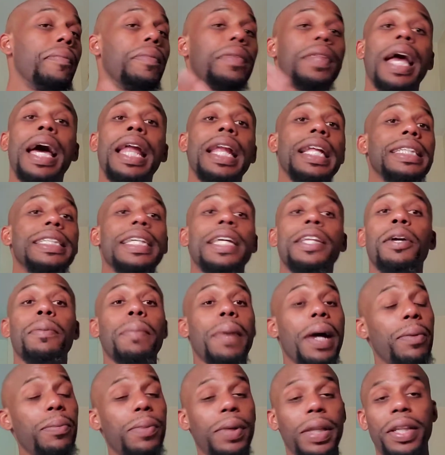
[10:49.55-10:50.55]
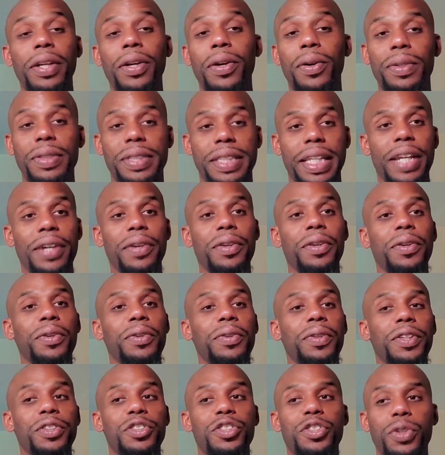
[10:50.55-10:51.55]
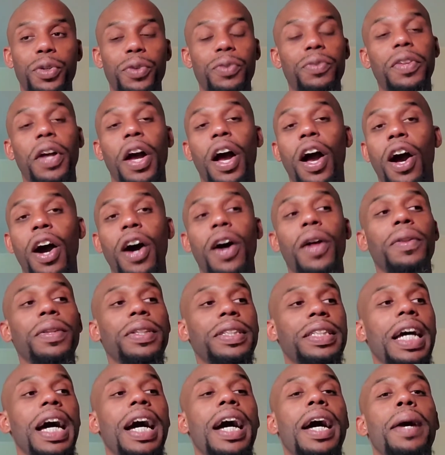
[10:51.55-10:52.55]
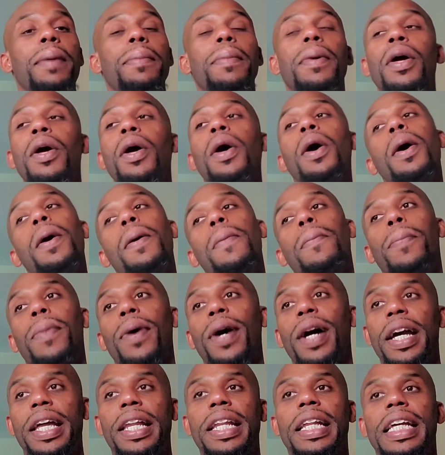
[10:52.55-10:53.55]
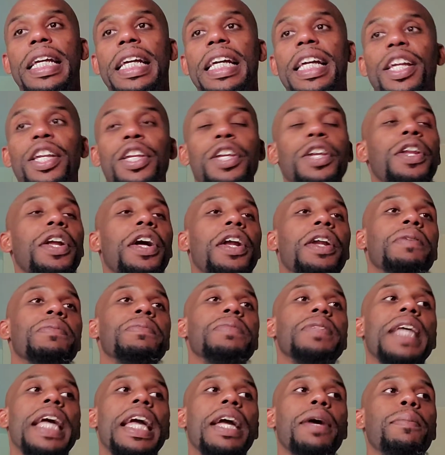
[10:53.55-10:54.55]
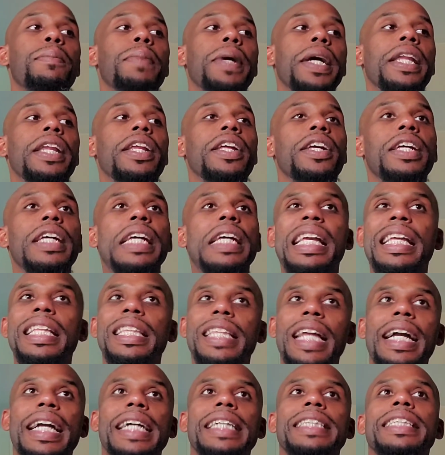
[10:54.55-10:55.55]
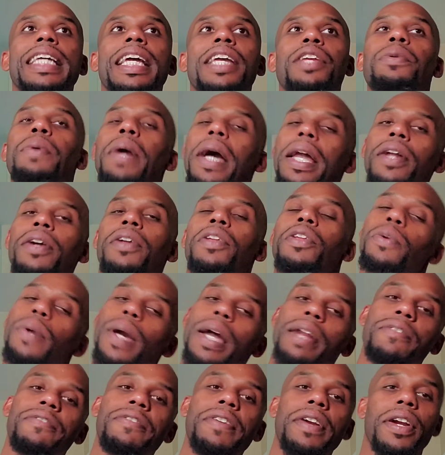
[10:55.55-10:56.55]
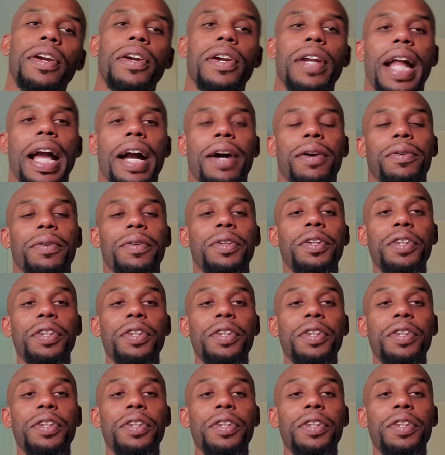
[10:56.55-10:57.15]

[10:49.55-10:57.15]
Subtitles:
9 out of 10, nobody really gonna tell you the truth all the time, but you know what I'm saying. But like I said, you gotta figure it out.